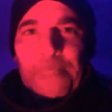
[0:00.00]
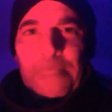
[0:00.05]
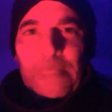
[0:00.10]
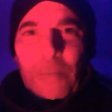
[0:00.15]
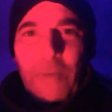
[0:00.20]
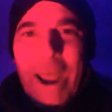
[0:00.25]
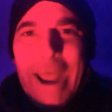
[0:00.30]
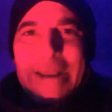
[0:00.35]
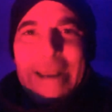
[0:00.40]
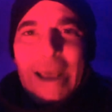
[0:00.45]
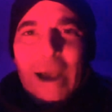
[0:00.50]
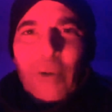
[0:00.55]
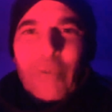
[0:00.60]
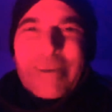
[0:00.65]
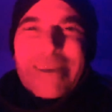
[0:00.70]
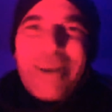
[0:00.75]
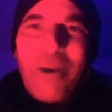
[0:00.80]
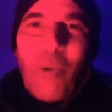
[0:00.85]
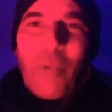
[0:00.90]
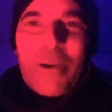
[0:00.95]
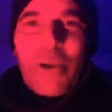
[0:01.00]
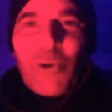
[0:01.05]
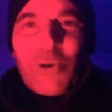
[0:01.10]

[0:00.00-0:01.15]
Right now, you know when you're